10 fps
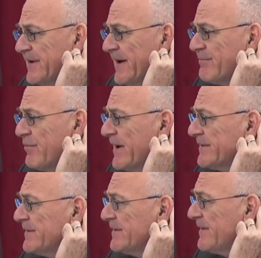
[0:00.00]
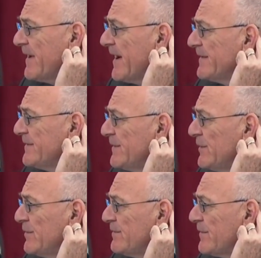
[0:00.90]
I've practiced in the
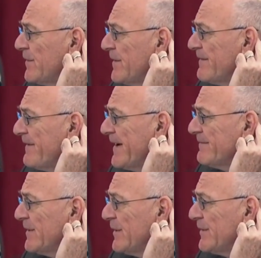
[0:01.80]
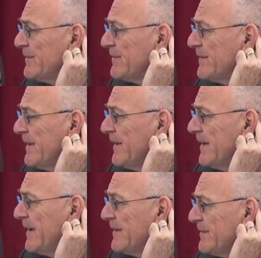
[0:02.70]
ICU for 35 years
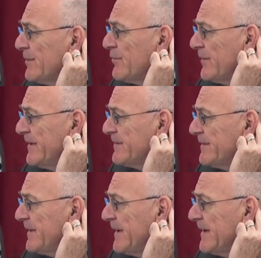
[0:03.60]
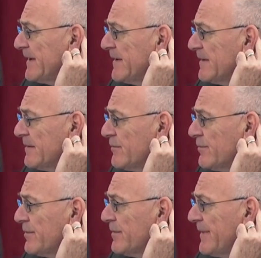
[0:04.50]
until recently,
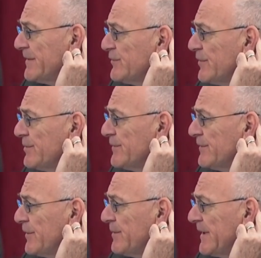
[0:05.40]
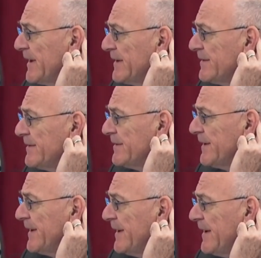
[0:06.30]
until my job was terminated.
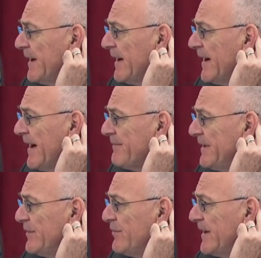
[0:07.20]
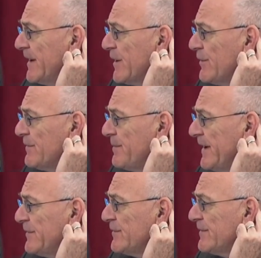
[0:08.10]
I've been treating COVID
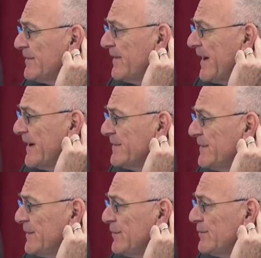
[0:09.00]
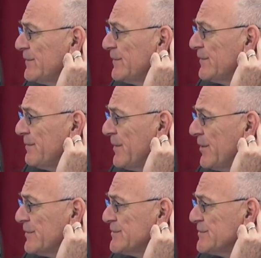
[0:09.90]
patients in the ICU since
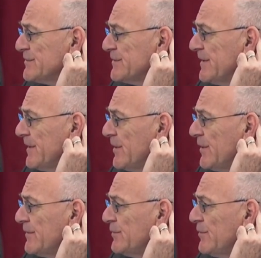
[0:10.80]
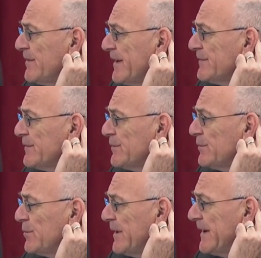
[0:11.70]
March of
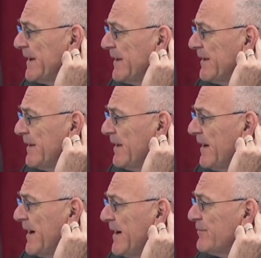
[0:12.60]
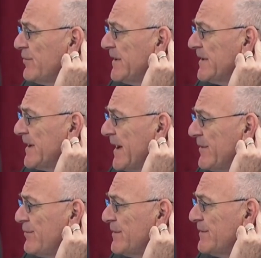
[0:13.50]
2020. I've treated
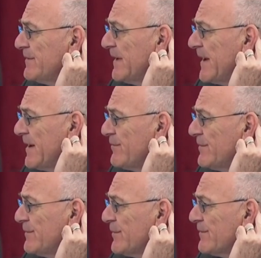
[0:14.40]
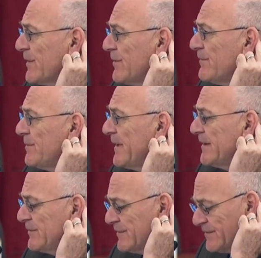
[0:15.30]
hundreds and hundreds of COVID
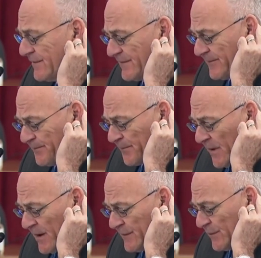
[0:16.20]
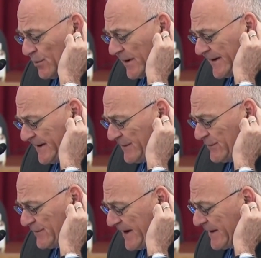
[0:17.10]
patients. So what I need to
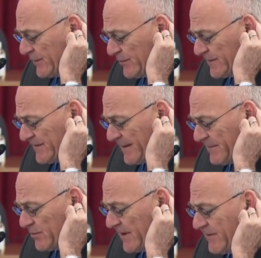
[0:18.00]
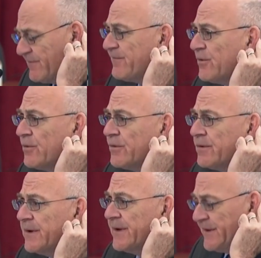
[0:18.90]
tell you is that between 4
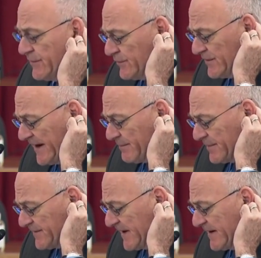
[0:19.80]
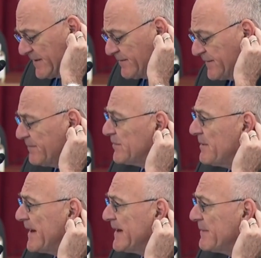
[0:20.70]
to 10% of
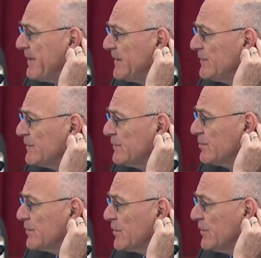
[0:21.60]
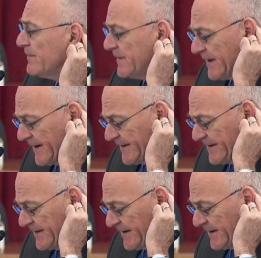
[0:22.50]
symptomatic patients with
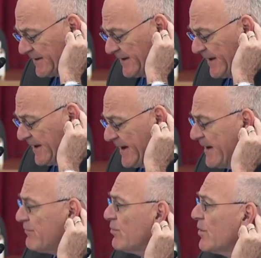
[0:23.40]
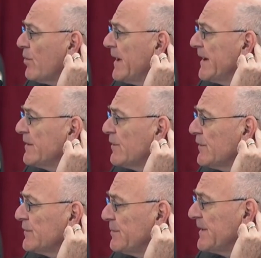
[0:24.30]
COVID-19 have required
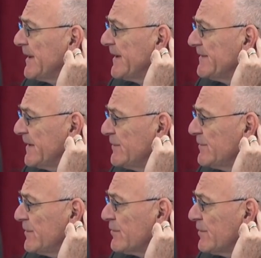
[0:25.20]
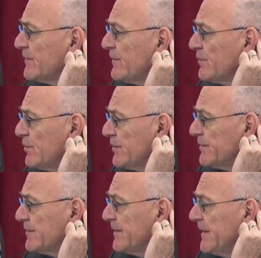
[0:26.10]
hospitalization across the
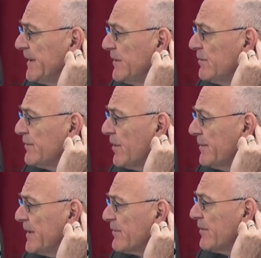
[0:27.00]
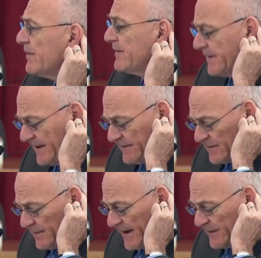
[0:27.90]
world. With Omicron, it's
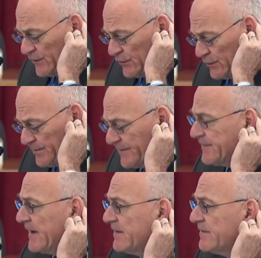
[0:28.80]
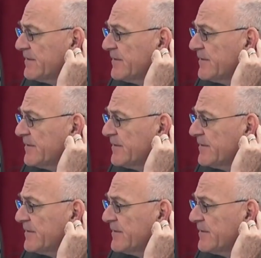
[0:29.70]
about 2%.